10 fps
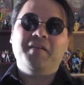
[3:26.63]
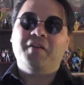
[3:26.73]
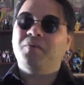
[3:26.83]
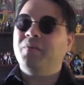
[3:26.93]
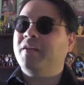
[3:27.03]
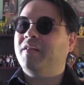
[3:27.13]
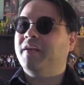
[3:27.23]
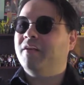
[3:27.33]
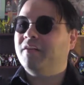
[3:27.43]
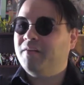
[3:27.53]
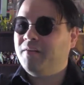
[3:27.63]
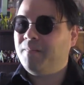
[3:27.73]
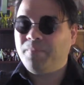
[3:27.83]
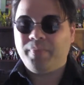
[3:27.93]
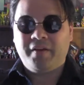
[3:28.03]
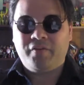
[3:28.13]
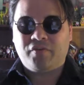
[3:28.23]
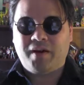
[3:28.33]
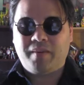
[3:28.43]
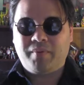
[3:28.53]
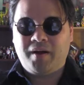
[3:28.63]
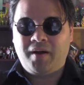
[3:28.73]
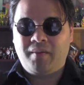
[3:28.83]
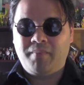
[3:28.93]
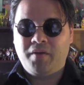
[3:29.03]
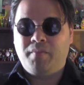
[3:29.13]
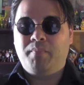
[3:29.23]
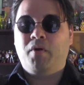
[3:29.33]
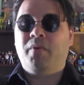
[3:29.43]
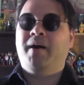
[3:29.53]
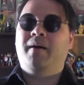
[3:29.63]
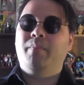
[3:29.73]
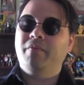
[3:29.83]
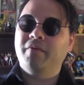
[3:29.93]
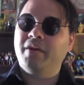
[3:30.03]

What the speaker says: A week later, they drop the Moab